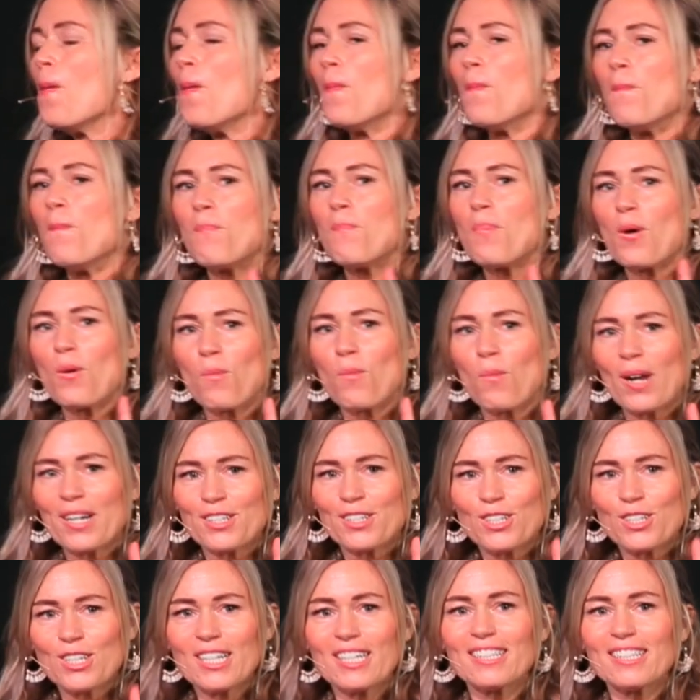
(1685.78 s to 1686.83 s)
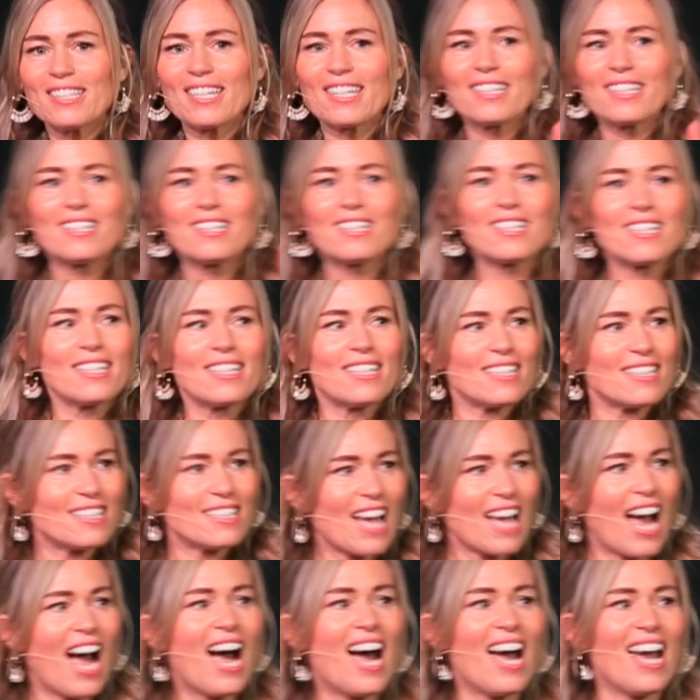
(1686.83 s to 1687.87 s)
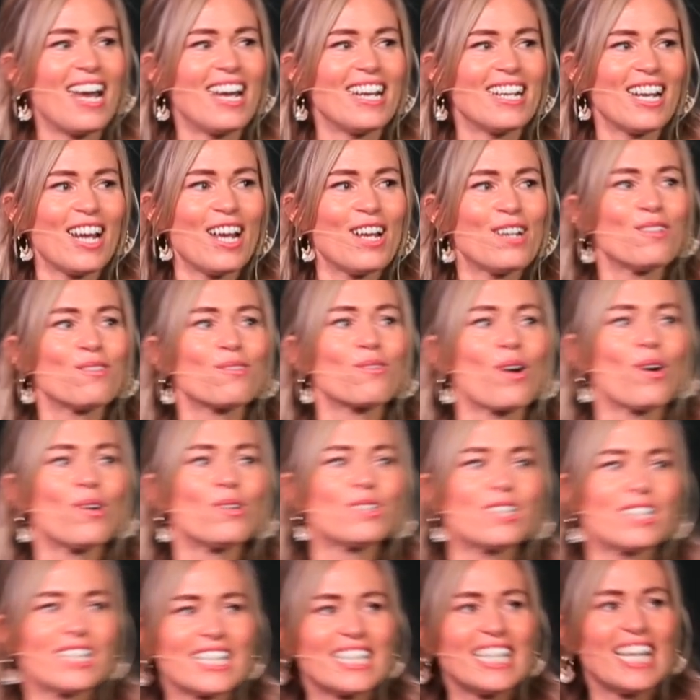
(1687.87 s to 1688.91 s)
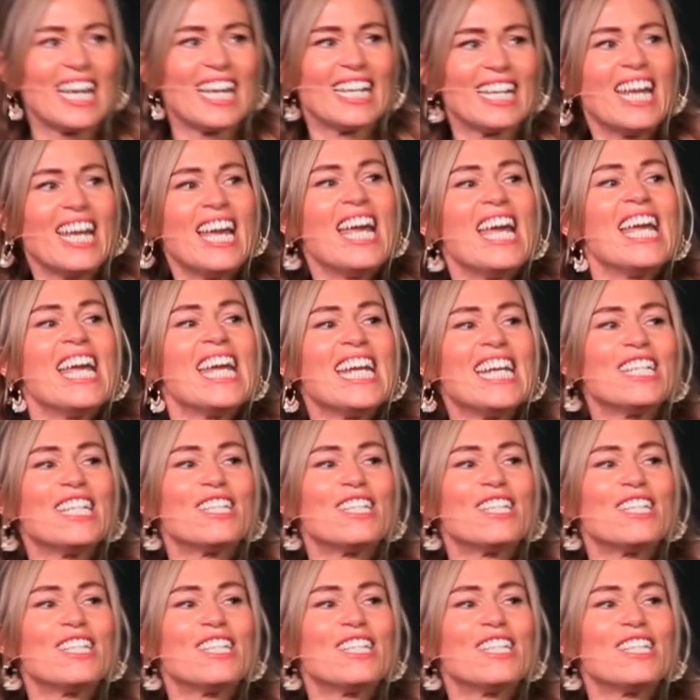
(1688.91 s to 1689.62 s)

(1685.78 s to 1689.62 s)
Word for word: But when Jesus died and rose again, he